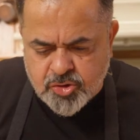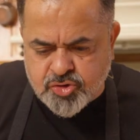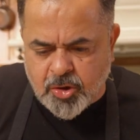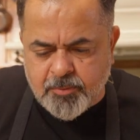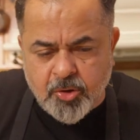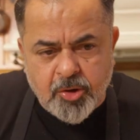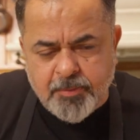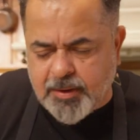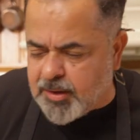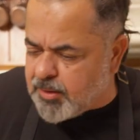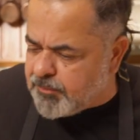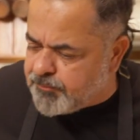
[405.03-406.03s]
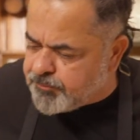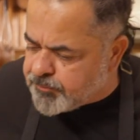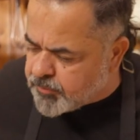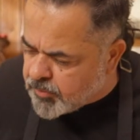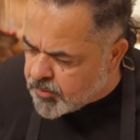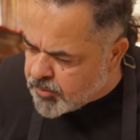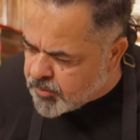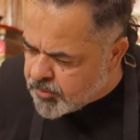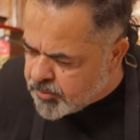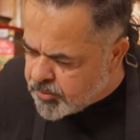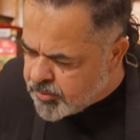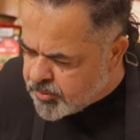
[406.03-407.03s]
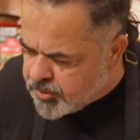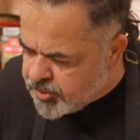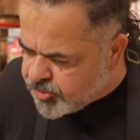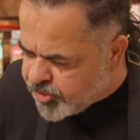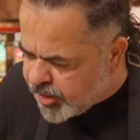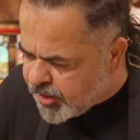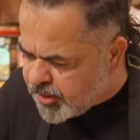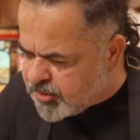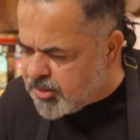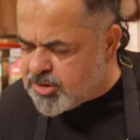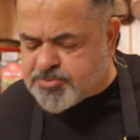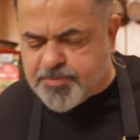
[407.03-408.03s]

so I'm going to be draining these